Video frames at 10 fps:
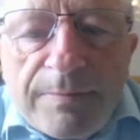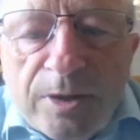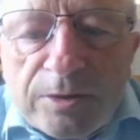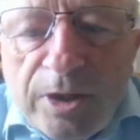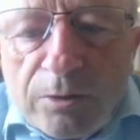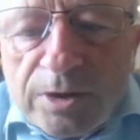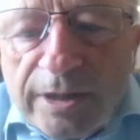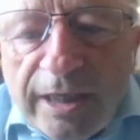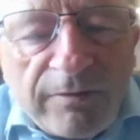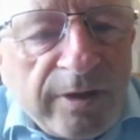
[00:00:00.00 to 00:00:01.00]
So don't
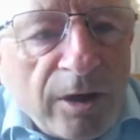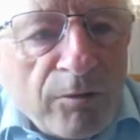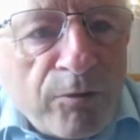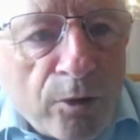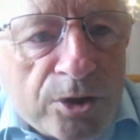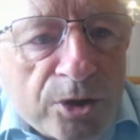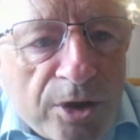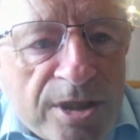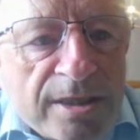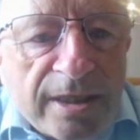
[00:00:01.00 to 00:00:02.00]
give, 4
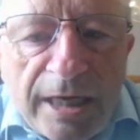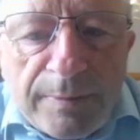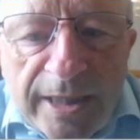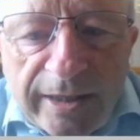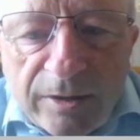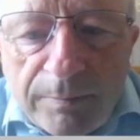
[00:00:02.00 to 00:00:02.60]
choices. Keep it A